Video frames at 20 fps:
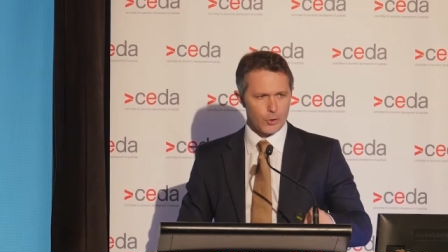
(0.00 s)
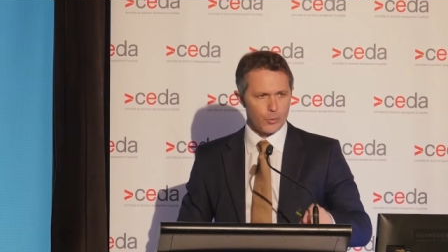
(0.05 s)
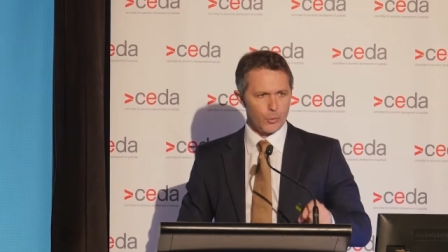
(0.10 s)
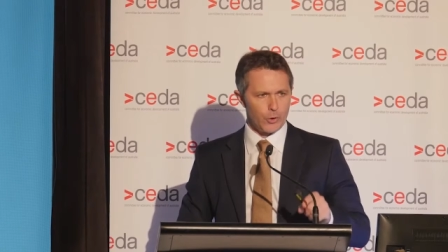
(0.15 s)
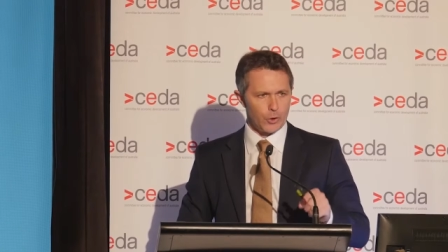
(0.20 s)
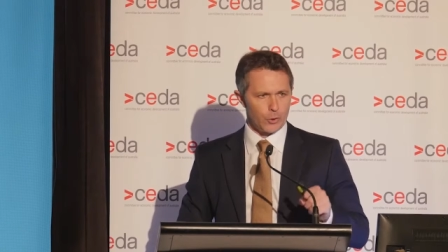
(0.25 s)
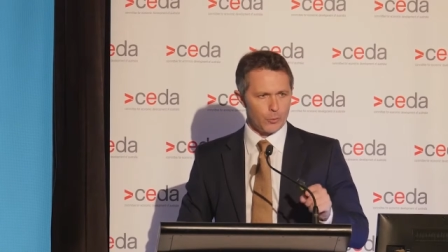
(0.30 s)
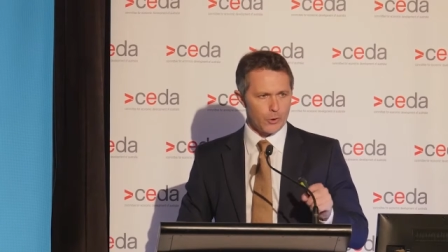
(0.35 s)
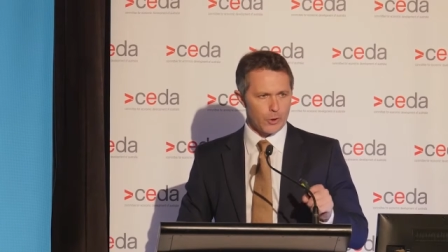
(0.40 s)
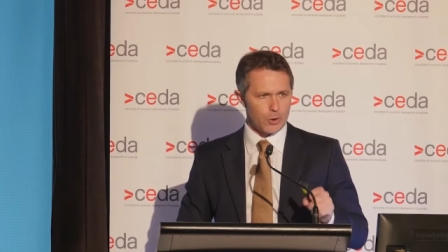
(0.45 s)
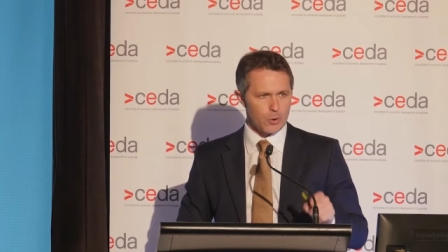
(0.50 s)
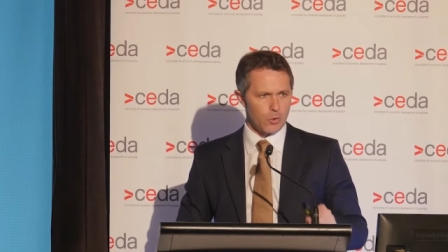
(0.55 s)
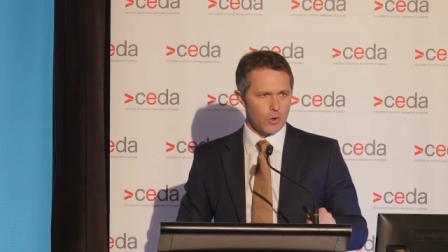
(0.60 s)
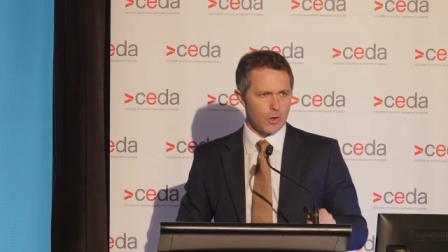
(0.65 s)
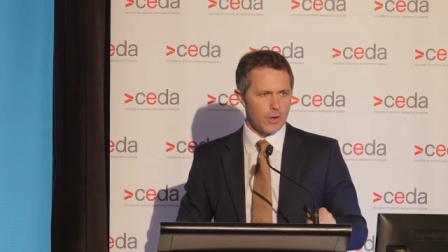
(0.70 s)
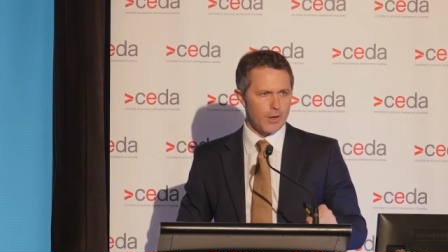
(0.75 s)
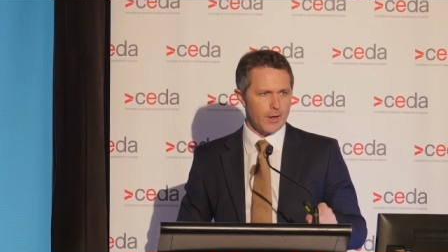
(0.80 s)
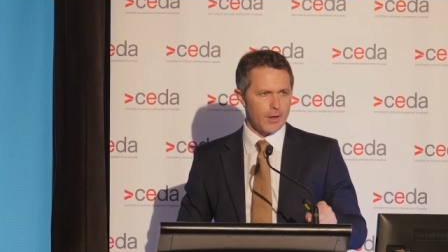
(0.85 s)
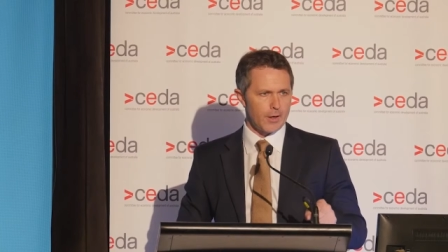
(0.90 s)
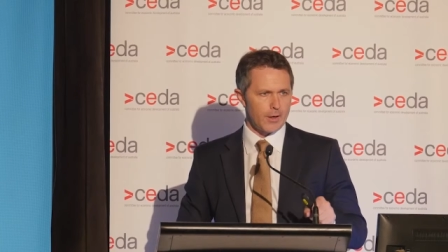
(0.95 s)
will
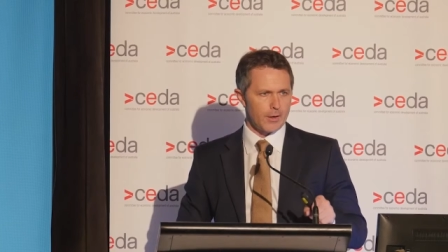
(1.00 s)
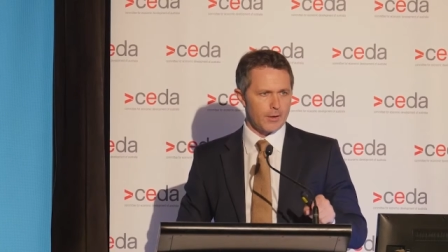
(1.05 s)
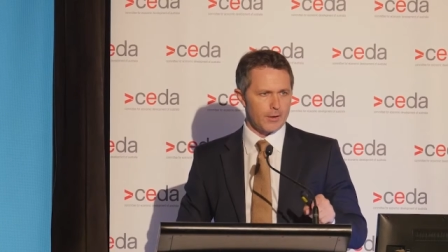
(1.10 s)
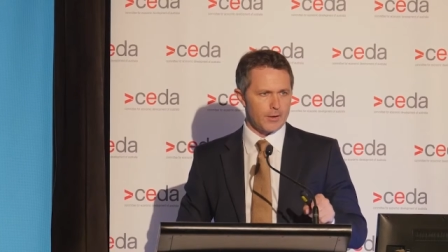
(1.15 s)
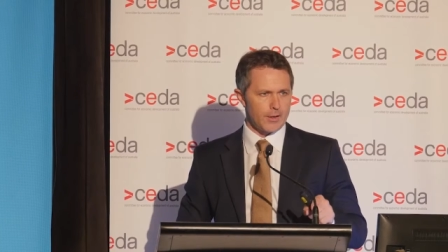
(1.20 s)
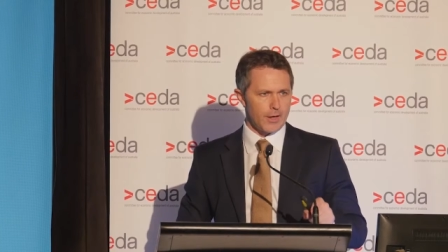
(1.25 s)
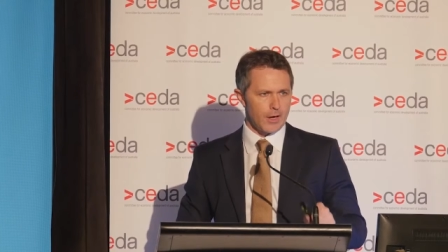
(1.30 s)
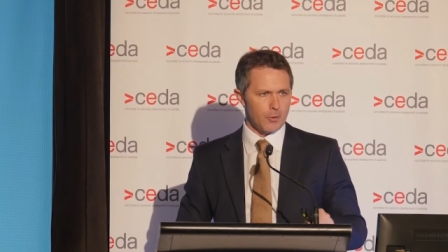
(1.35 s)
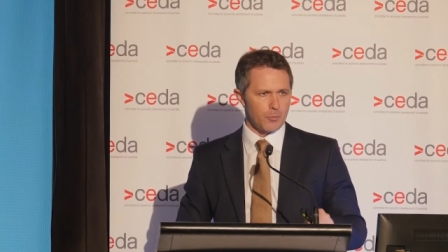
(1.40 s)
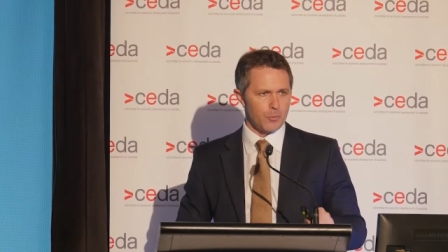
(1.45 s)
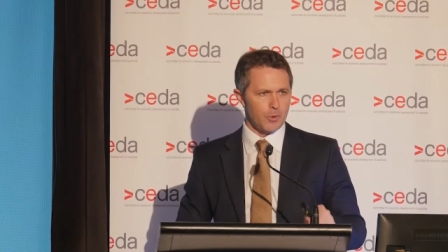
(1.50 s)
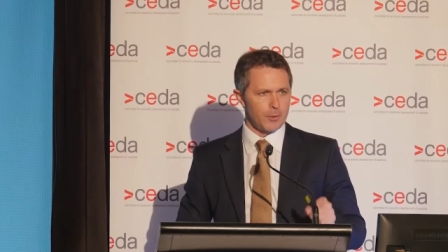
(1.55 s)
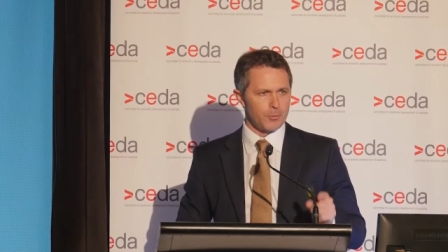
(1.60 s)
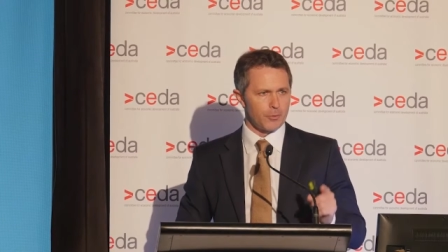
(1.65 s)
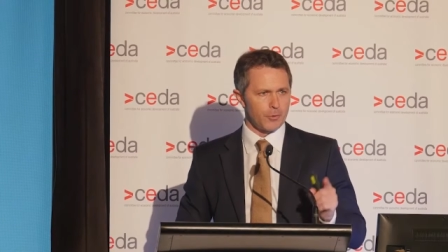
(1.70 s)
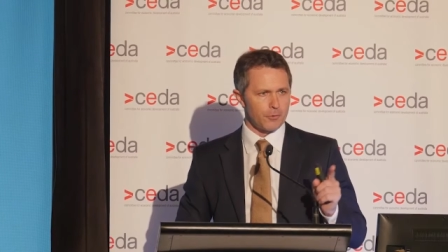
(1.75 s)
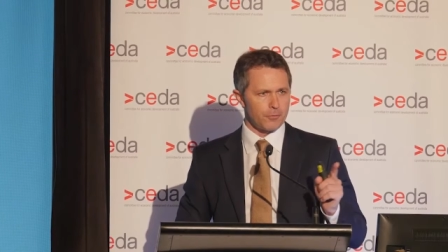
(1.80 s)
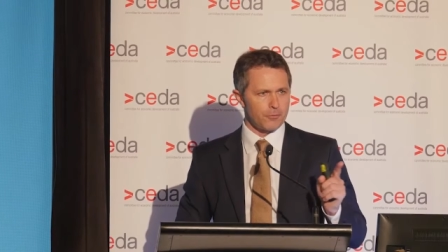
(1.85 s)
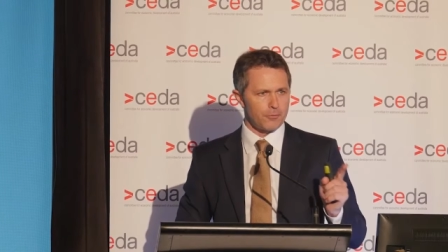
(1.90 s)
require young people to